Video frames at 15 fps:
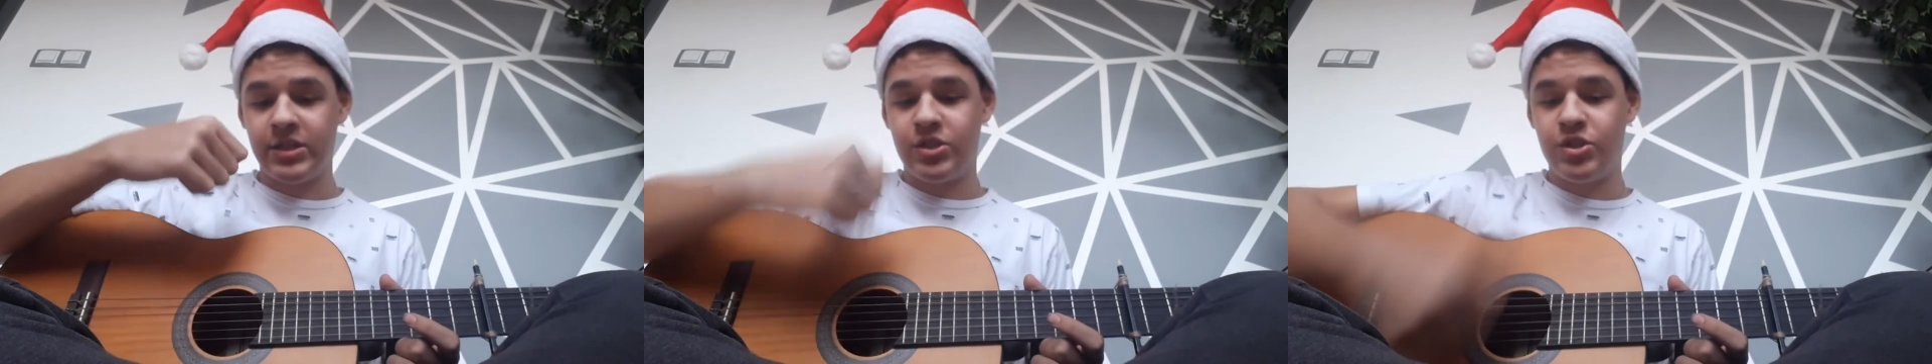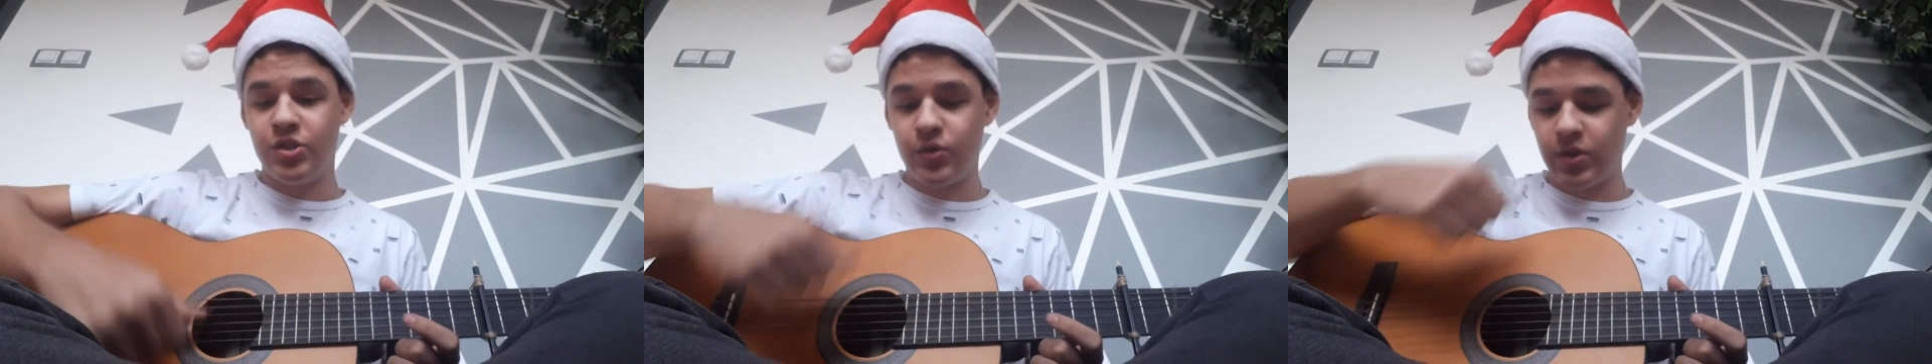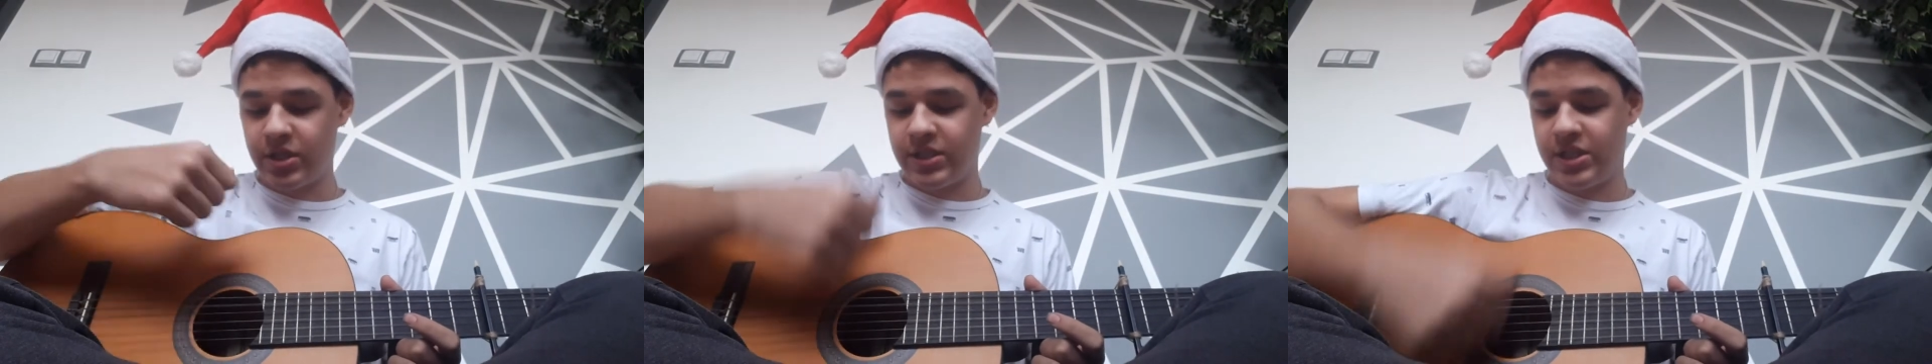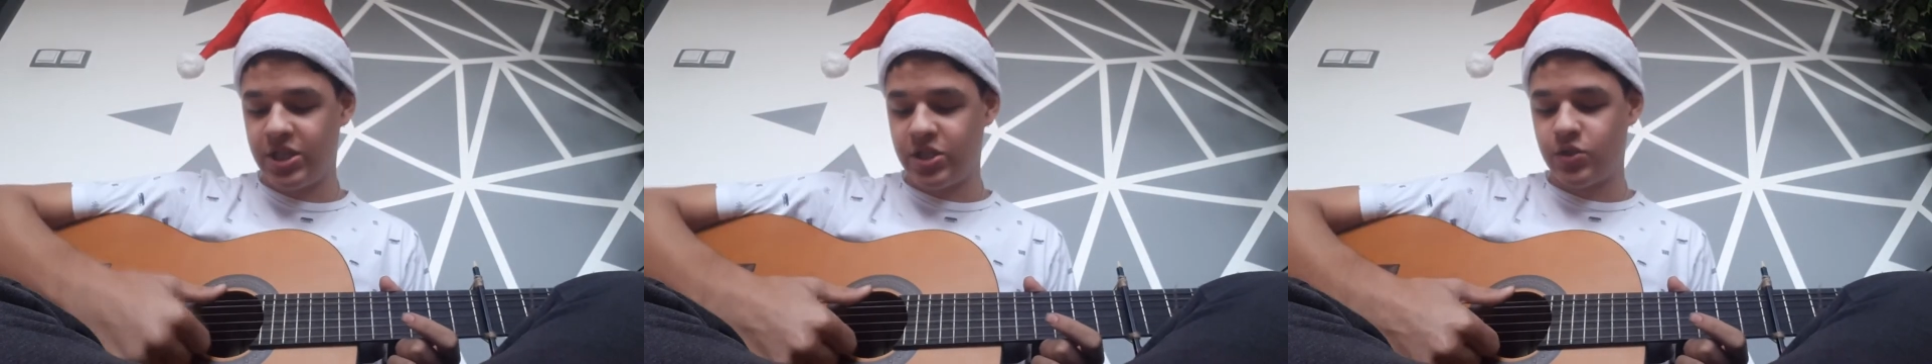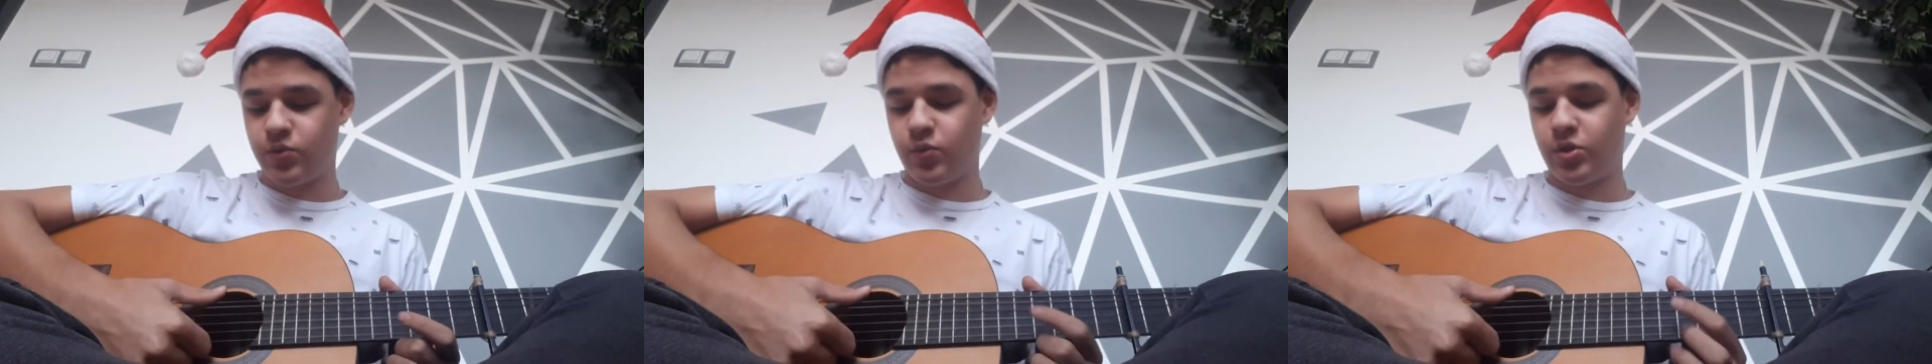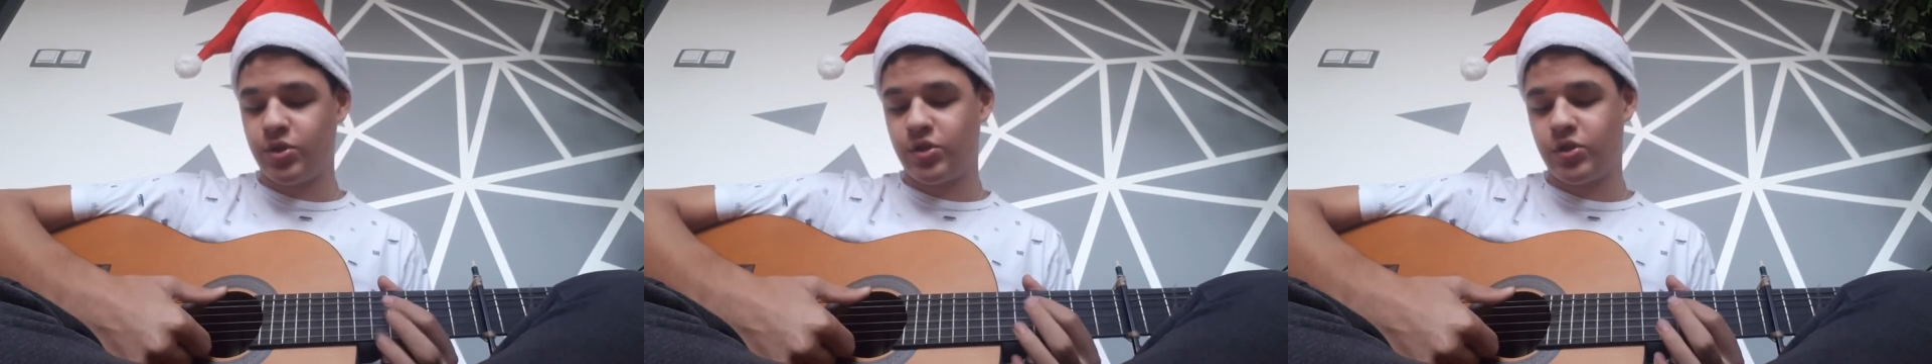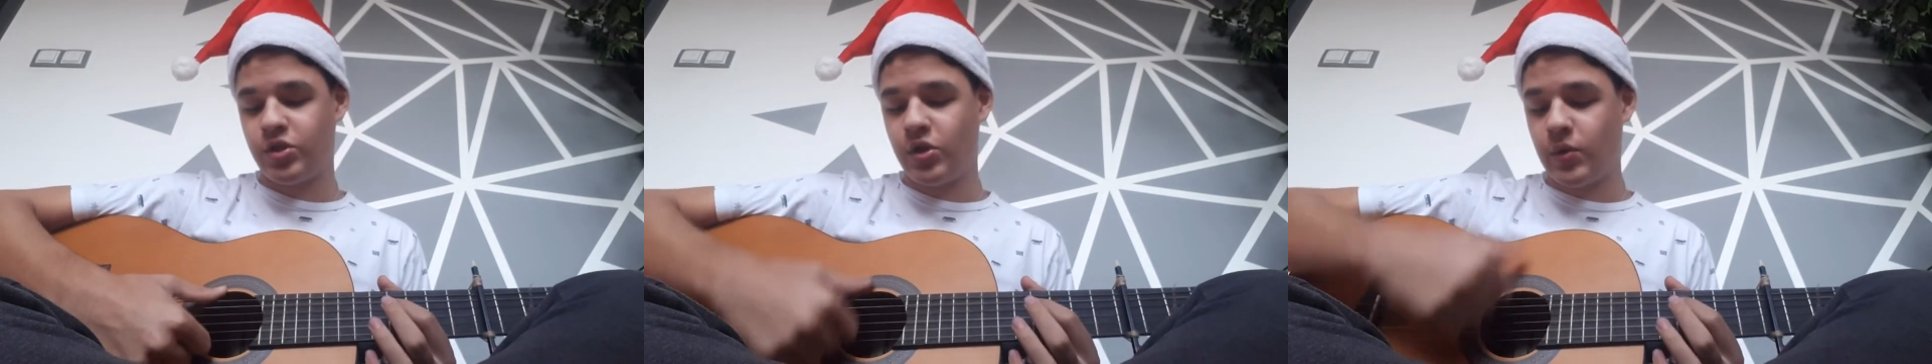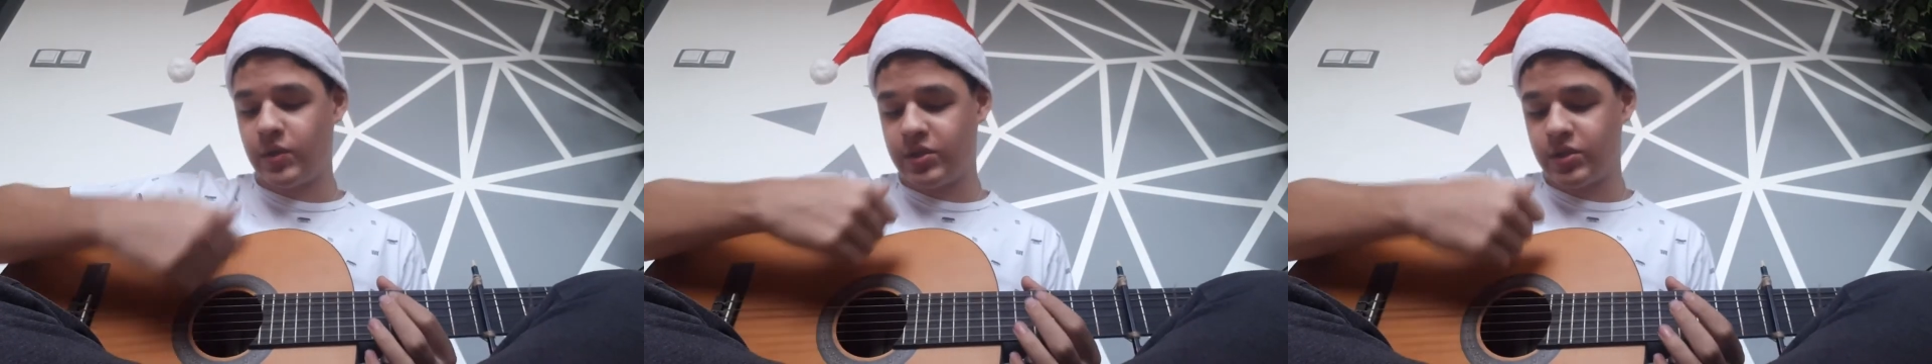two continuous ones.
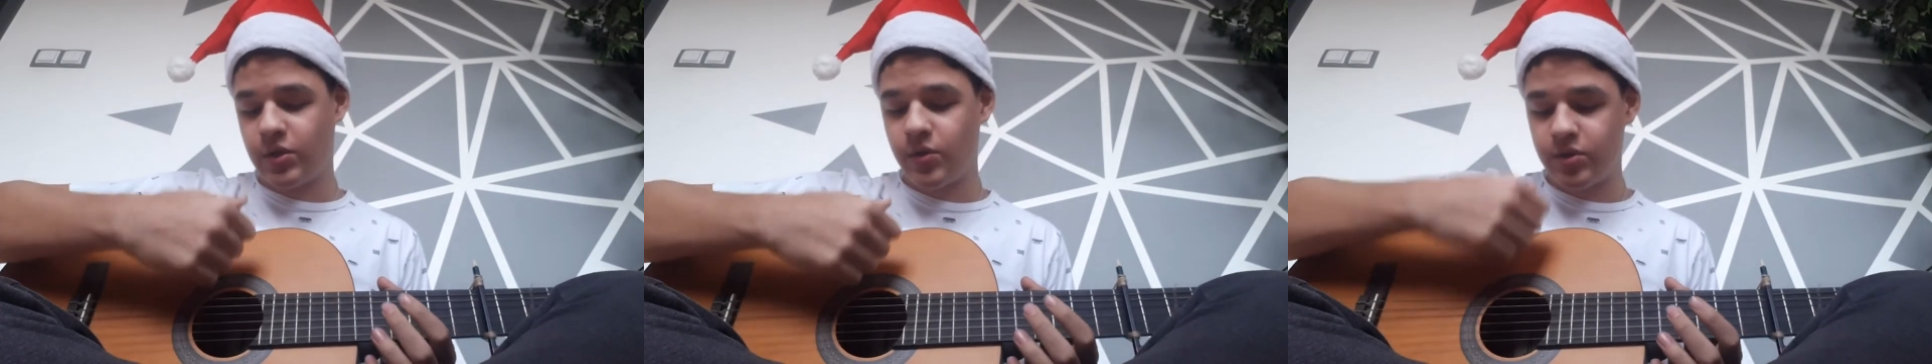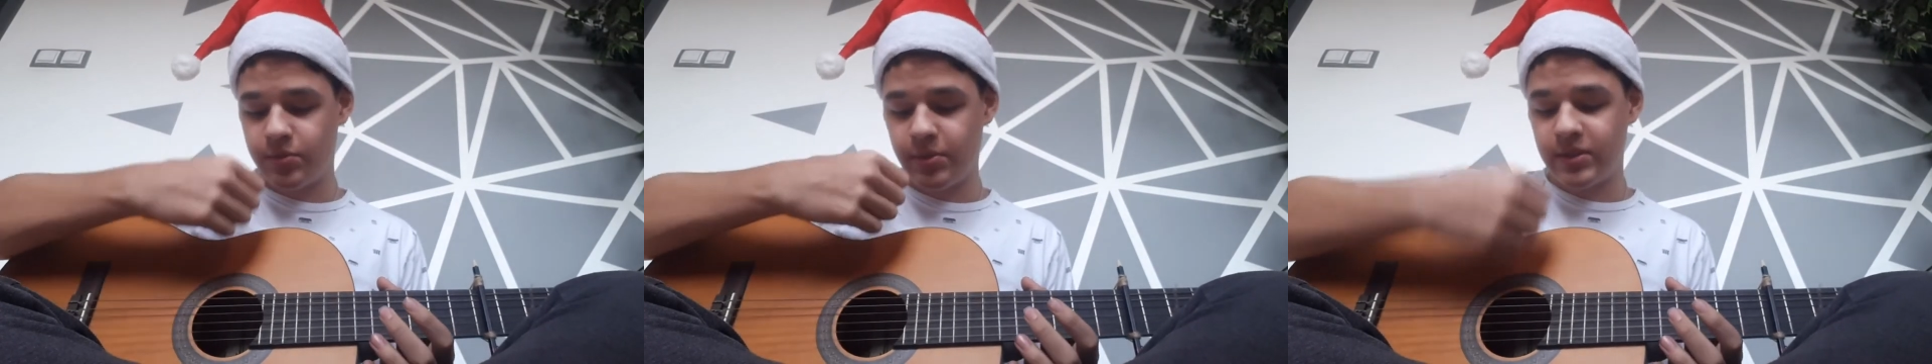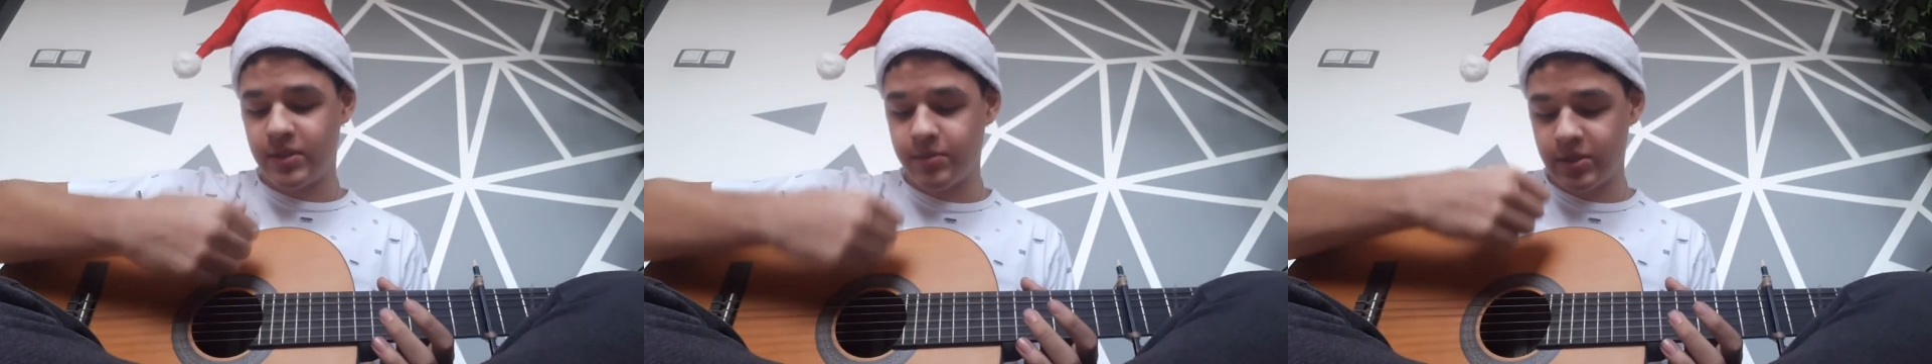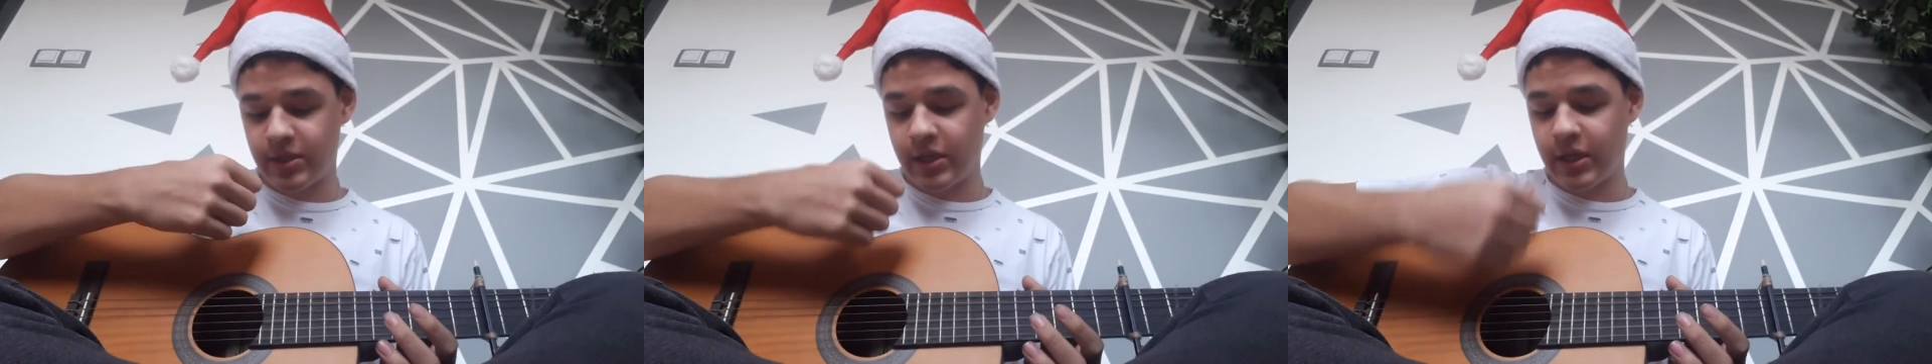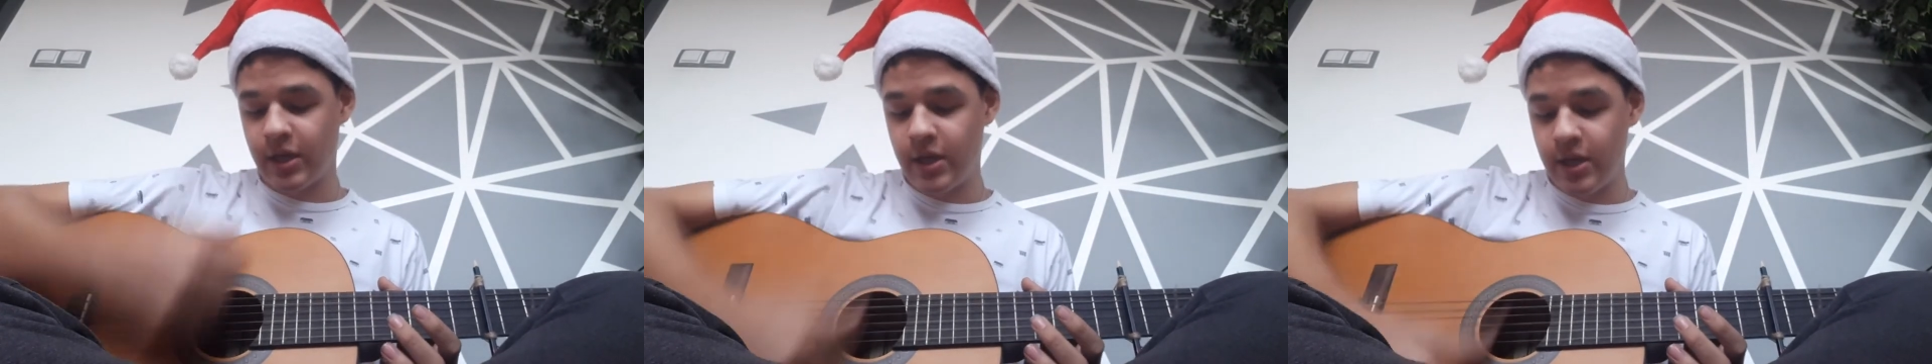So it's going to be something like